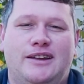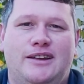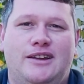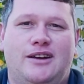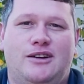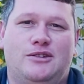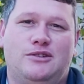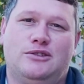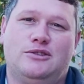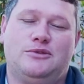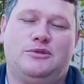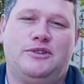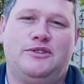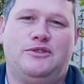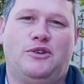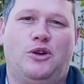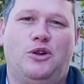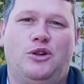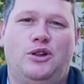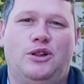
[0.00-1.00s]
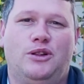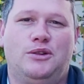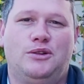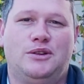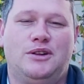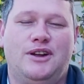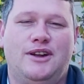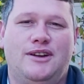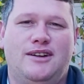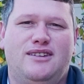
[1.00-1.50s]
yeah, we've all
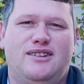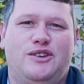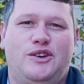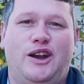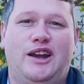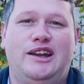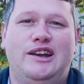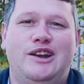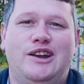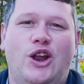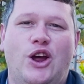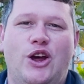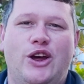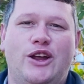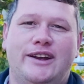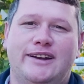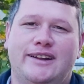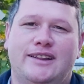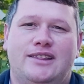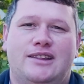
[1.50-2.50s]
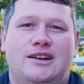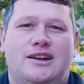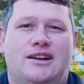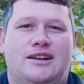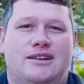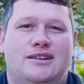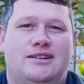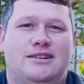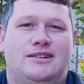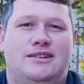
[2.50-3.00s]
really learned in
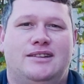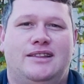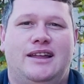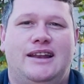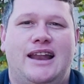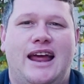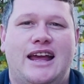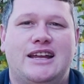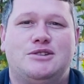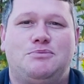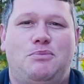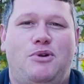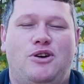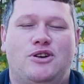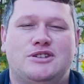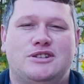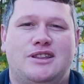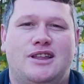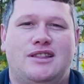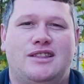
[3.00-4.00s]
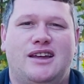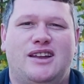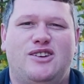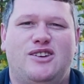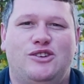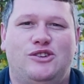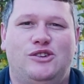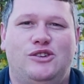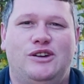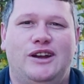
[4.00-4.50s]
the days past that they're
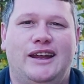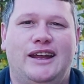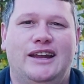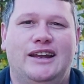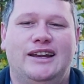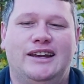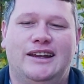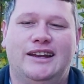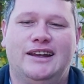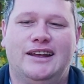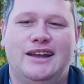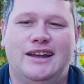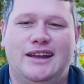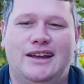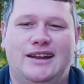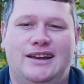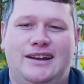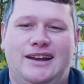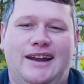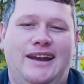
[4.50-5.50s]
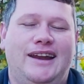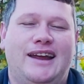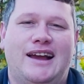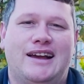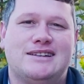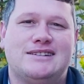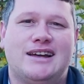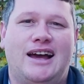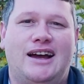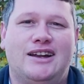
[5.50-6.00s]
not really letting
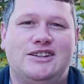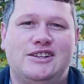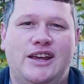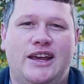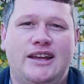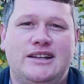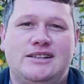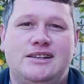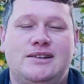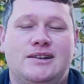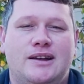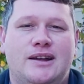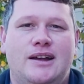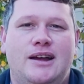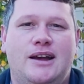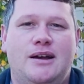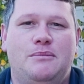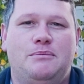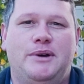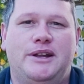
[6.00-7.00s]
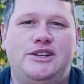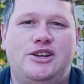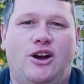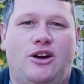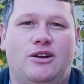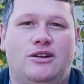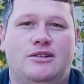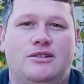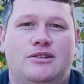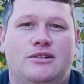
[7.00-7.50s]
us out yet. But
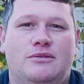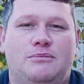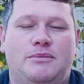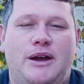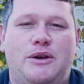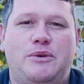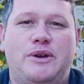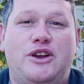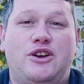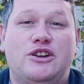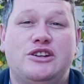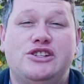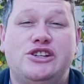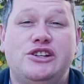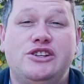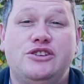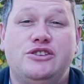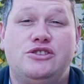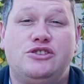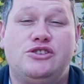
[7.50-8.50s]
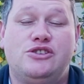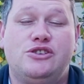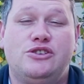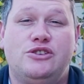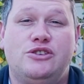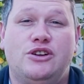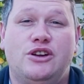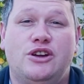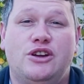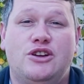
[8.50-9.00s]
yeah, may we continue
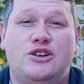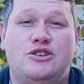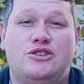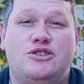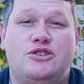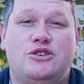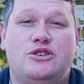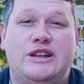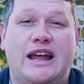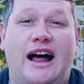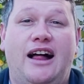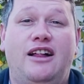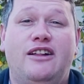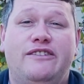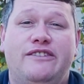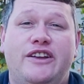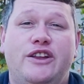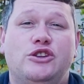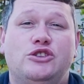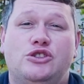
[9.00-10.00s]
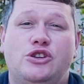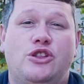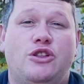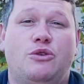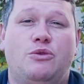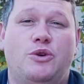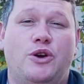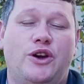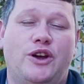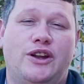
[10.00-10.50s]
to delve into
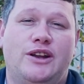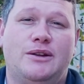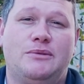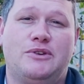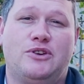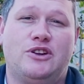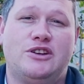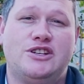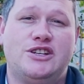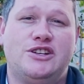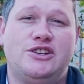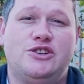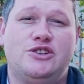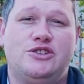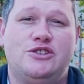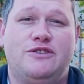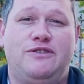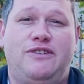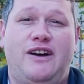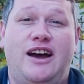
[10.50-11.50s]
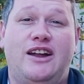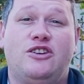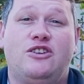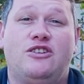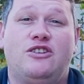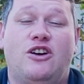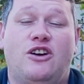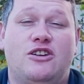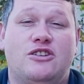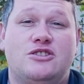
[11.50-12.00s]
the Word and continue to
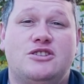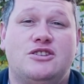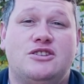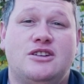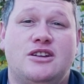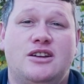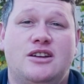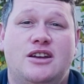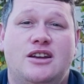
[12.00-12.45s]
find God's